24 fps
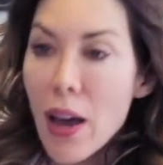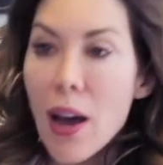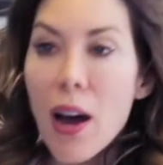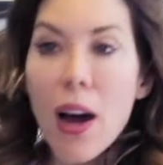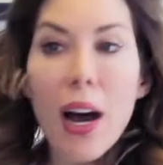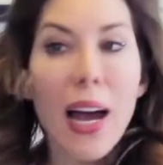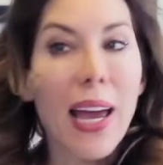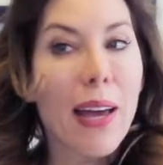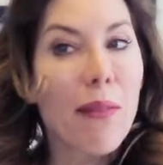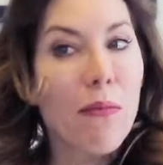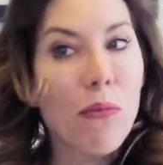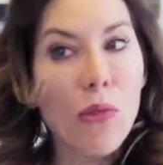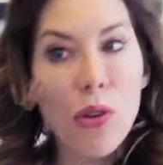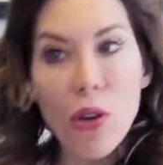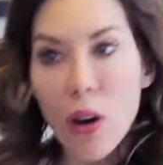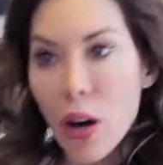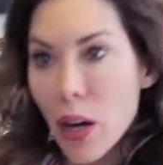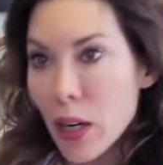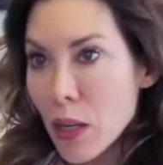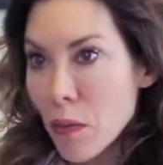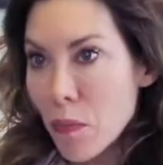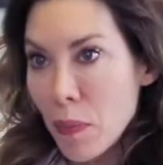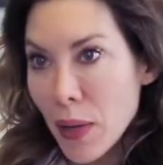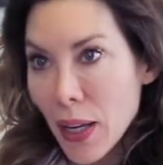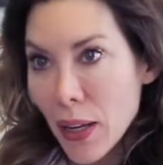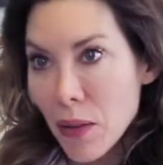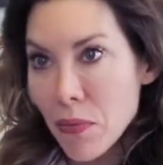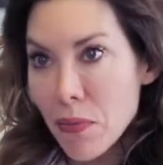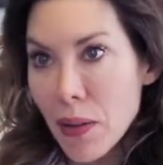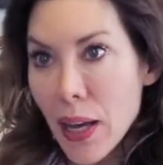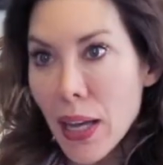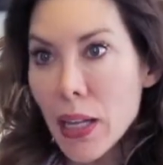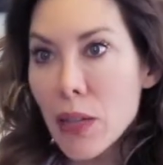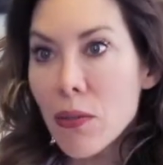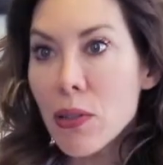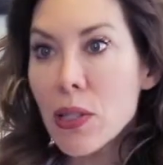I am not a big
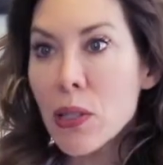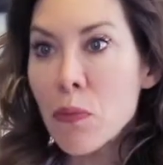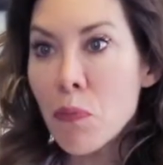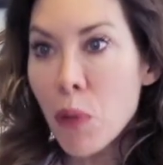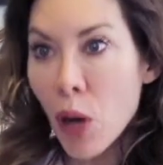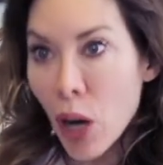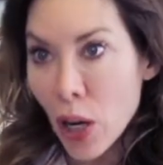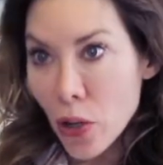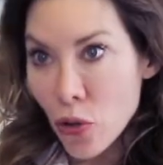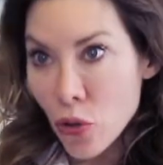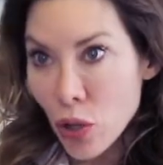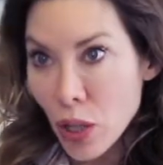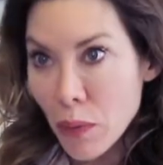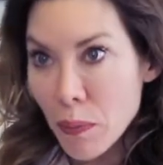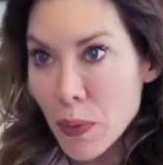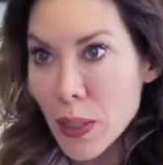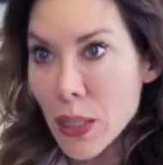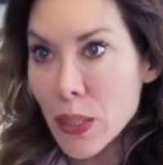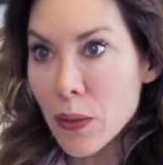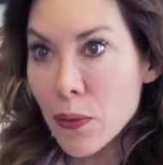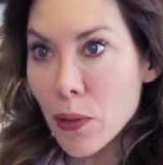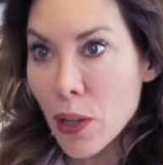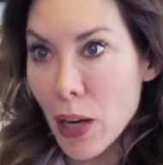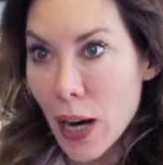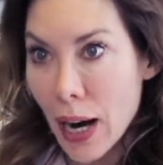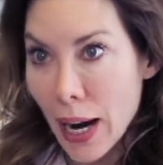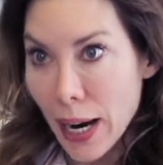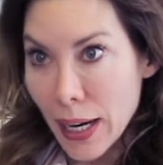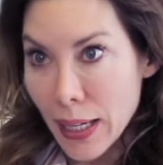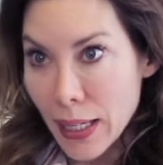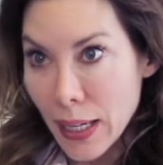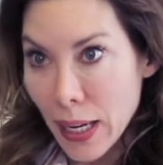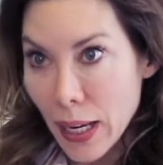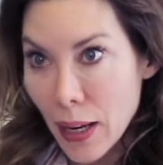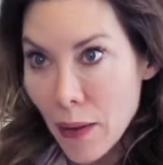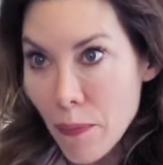fan of spot treatments for
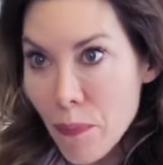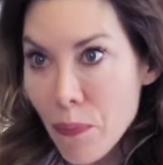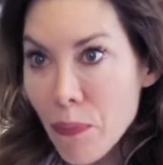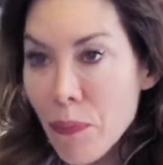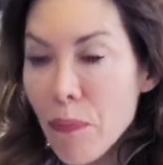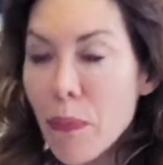acne,